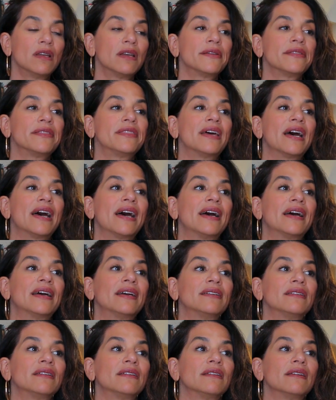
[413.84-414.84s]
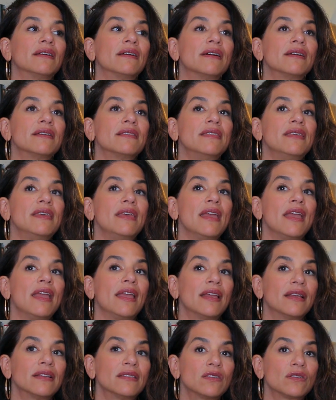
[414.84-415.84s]
that the
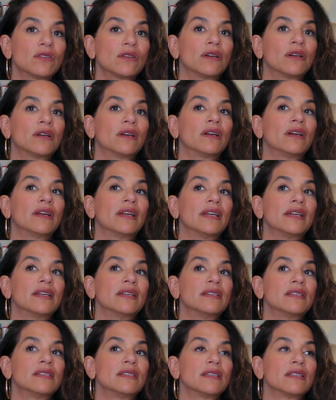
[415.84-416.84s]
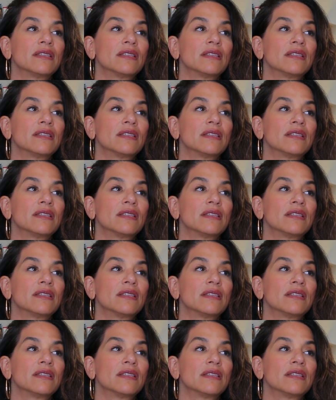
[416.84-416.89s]
answer is